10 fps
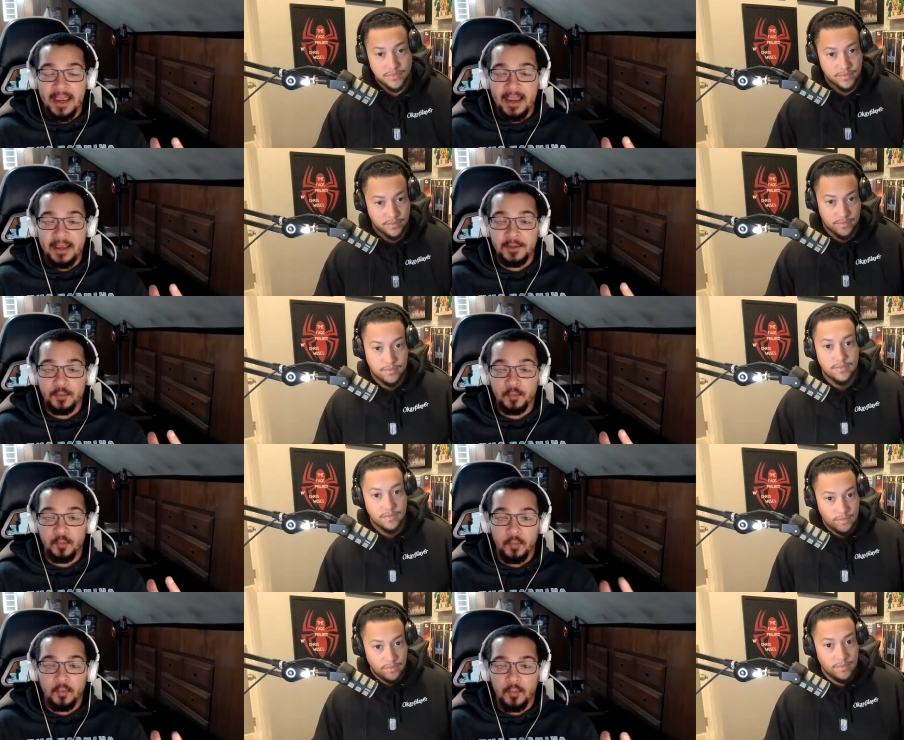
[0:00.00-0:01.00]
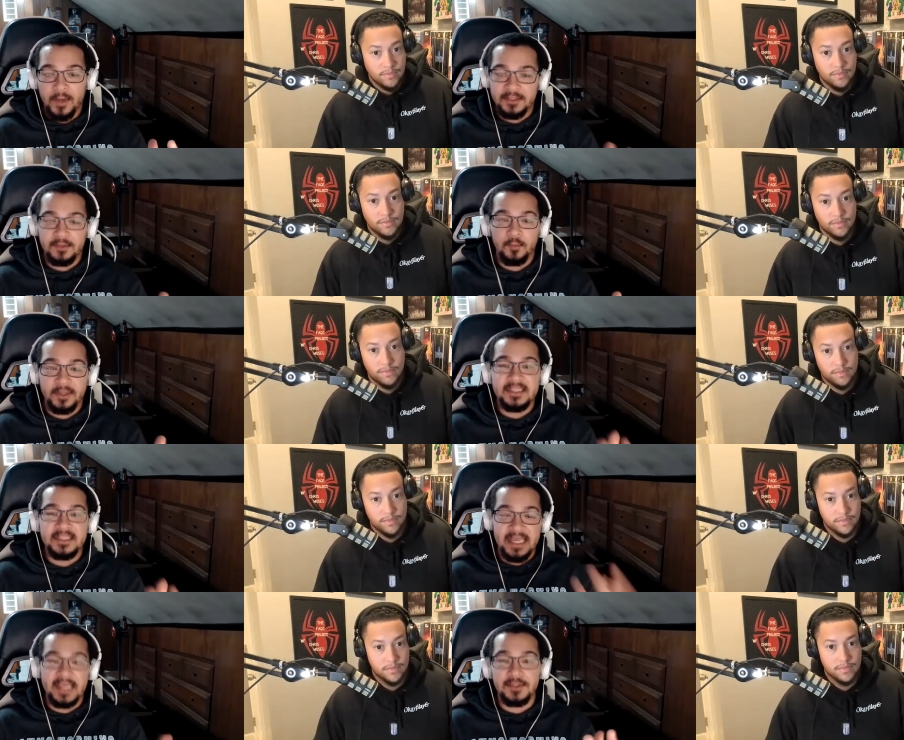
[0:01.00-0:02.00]
Speaker 1: and what's what the
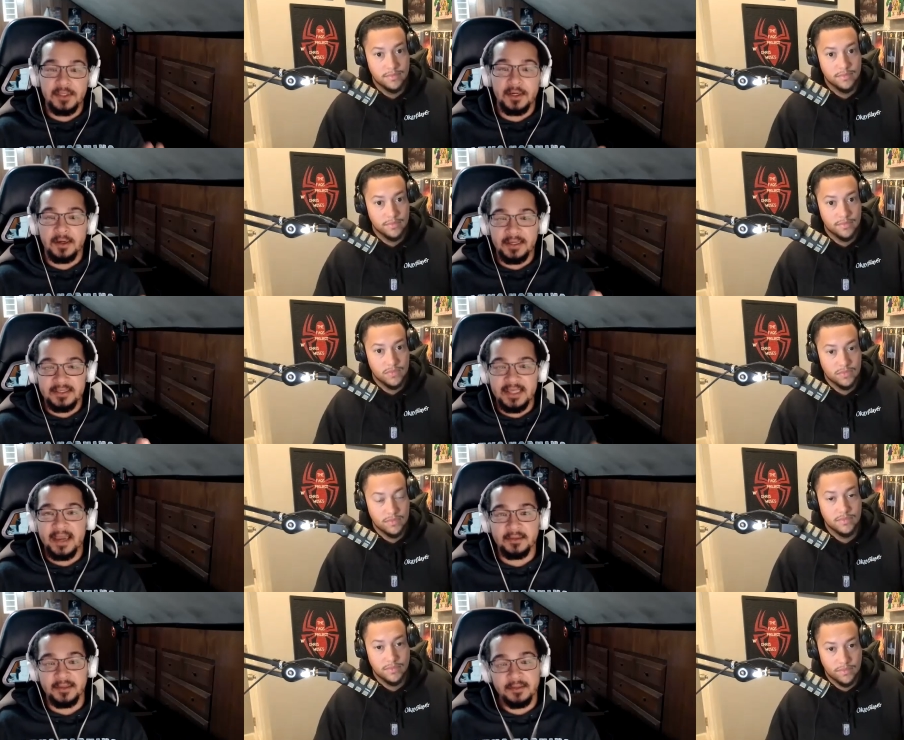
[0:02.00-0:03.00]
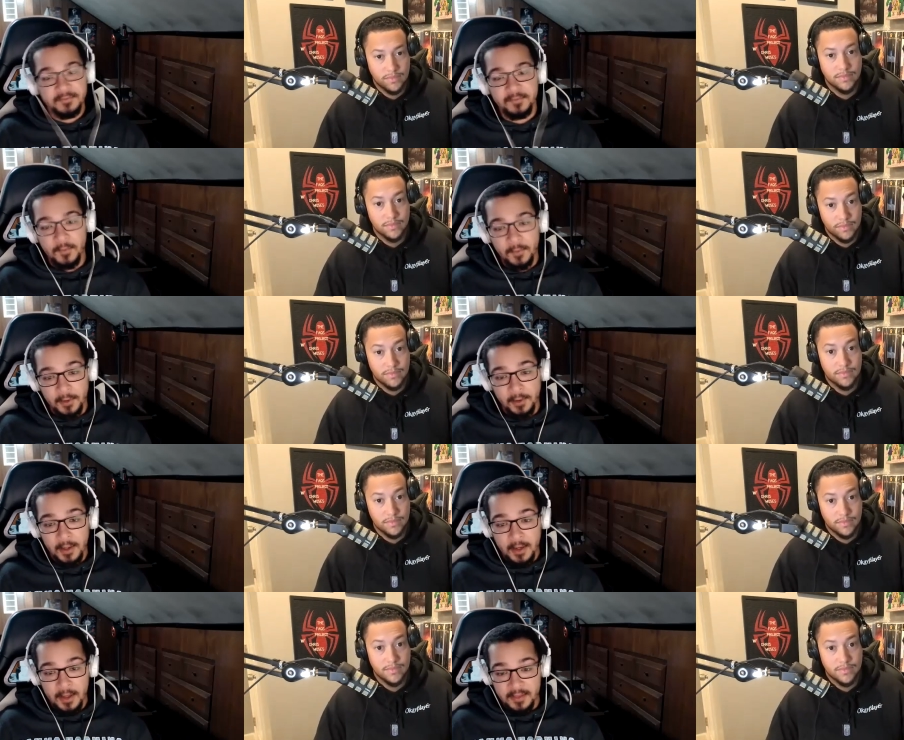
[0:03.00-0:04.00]
stakes are exactly for
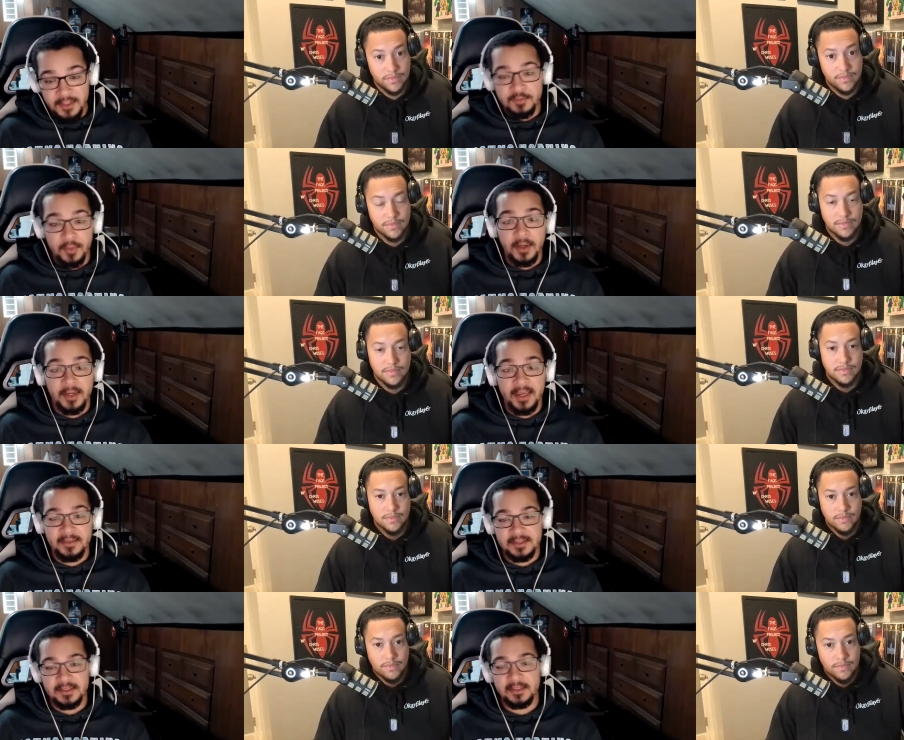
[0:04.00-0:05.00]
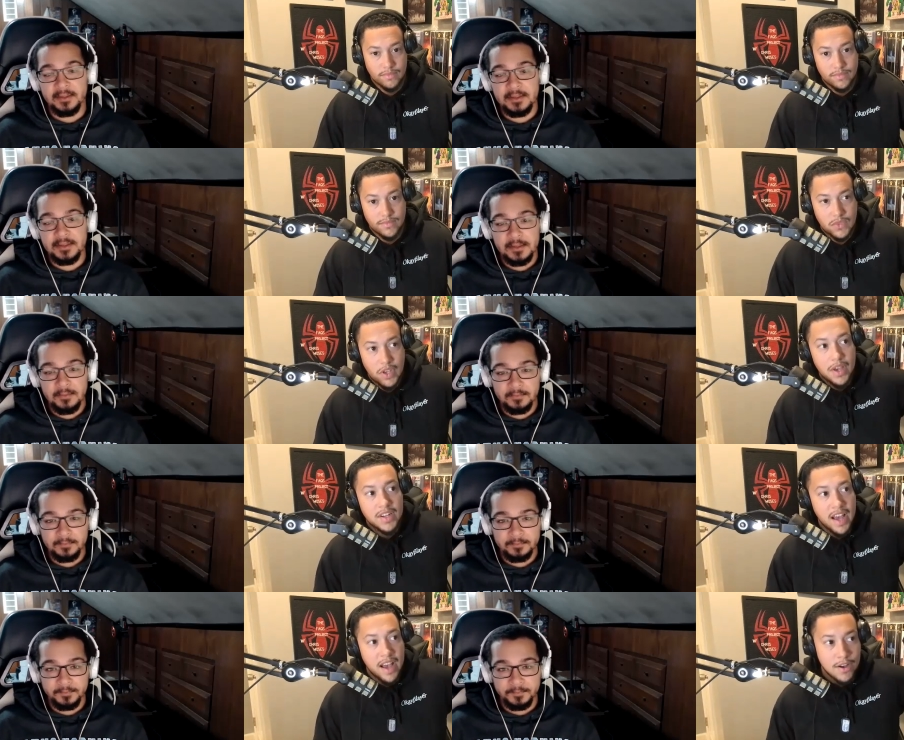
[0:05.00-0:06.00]
this book and the series.
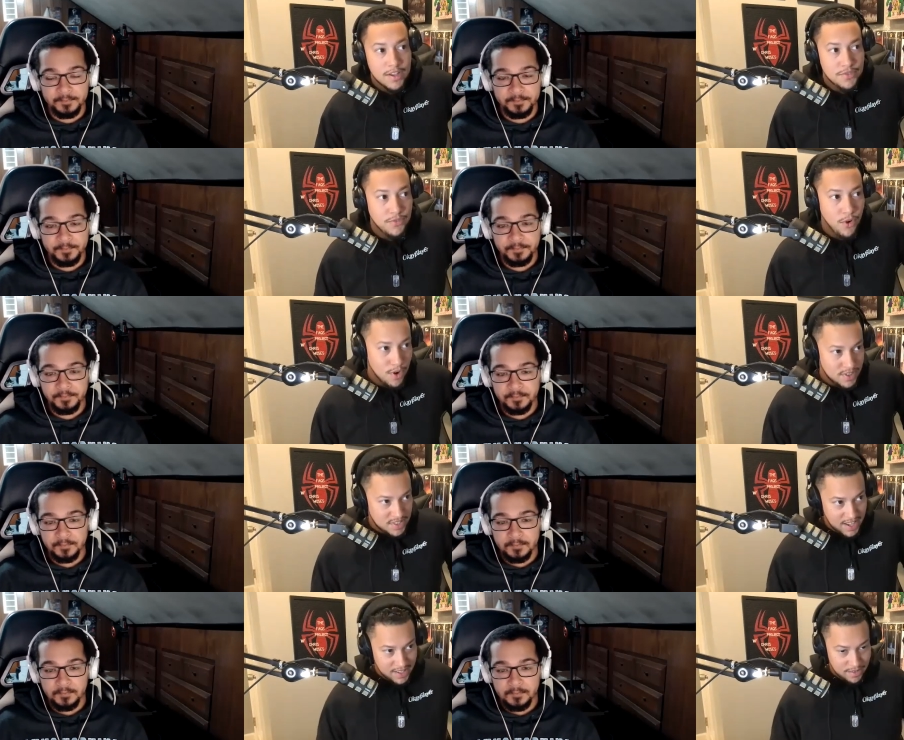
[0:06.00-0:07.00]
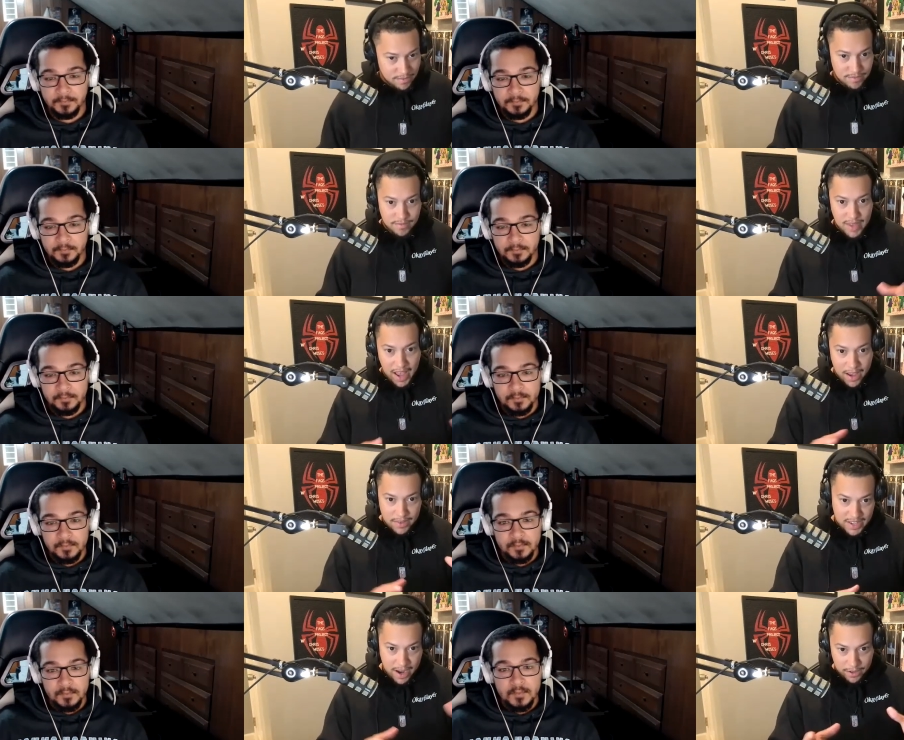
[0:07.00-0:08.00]
Speaker 2: Now, as far as like
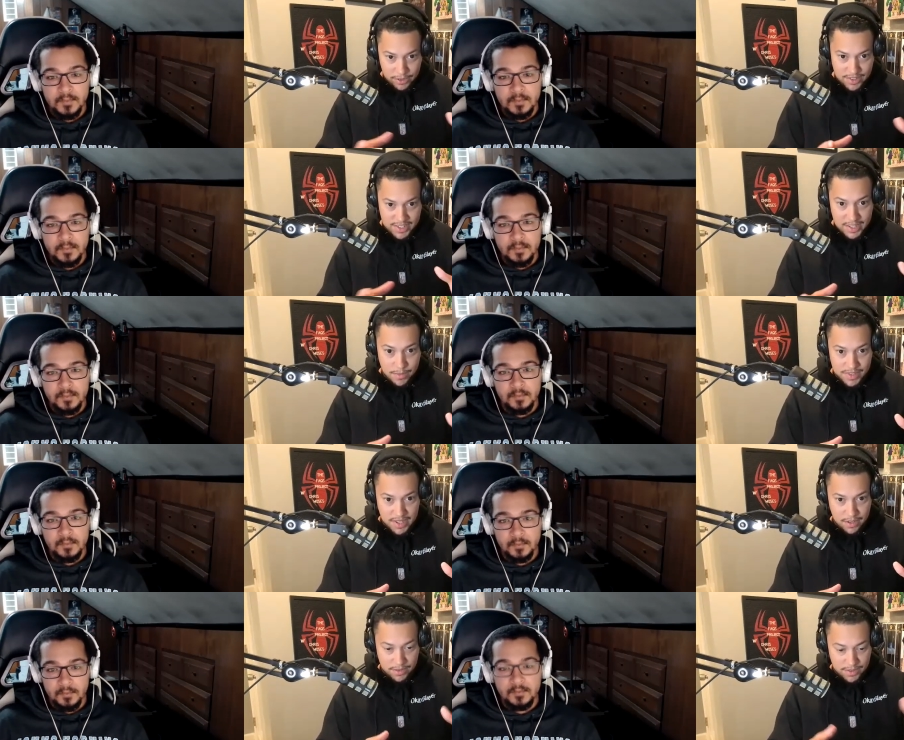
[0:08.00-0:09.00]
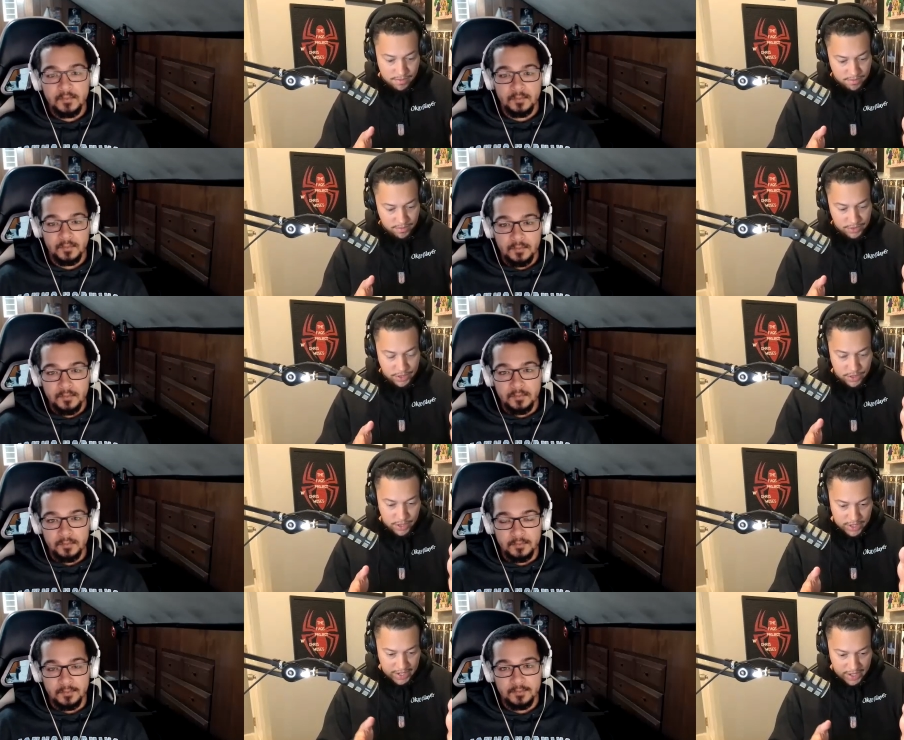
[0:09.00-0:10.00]
how the characters see themselves, you're
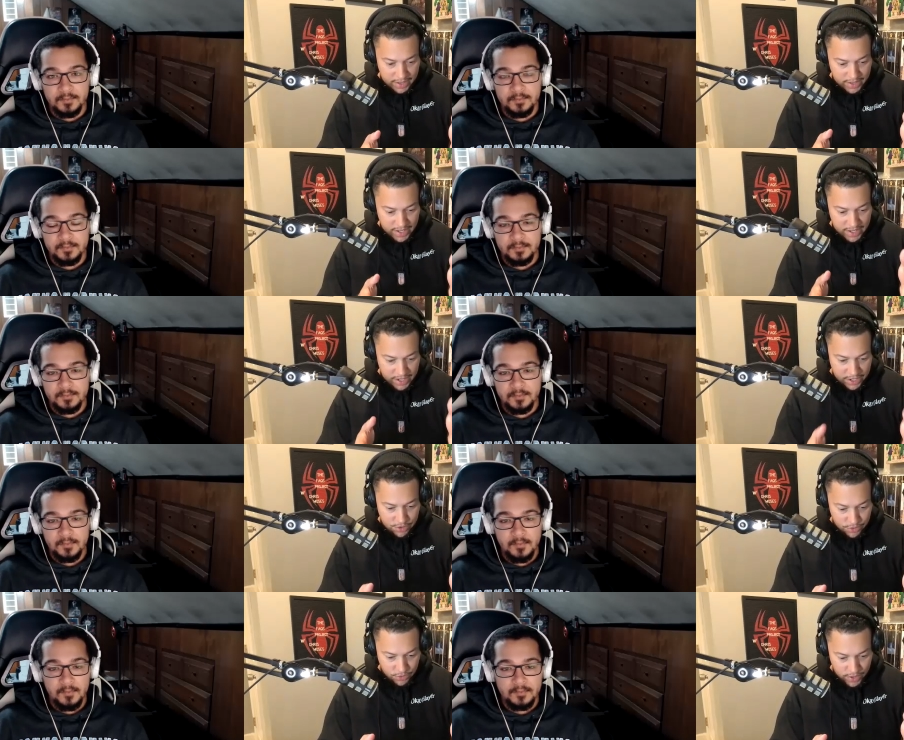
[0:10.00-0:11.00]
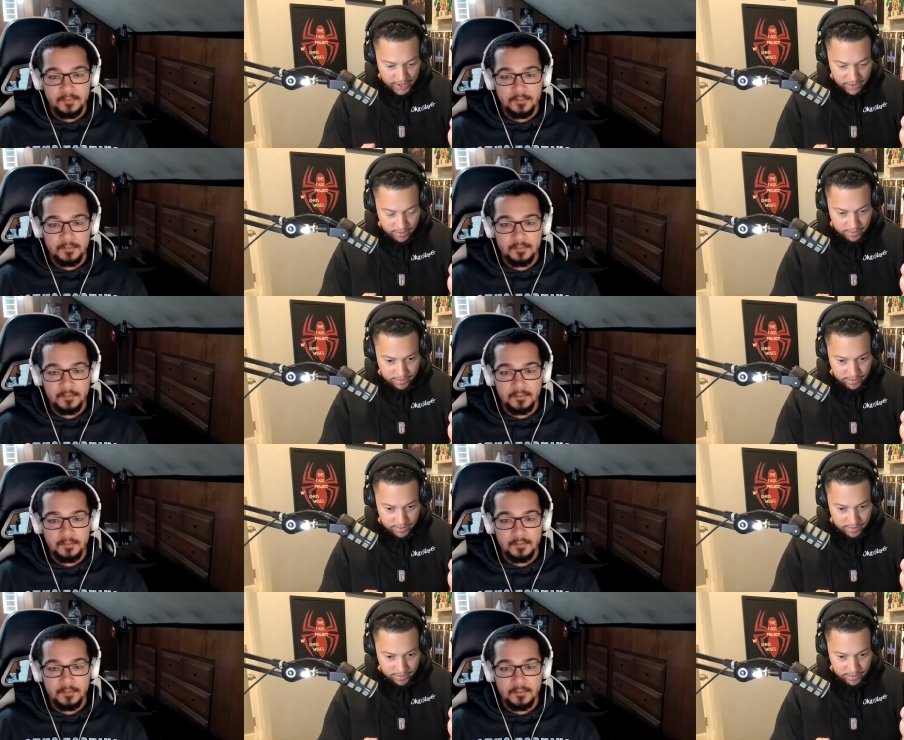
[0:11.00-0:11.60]
mm. looking in in issue three,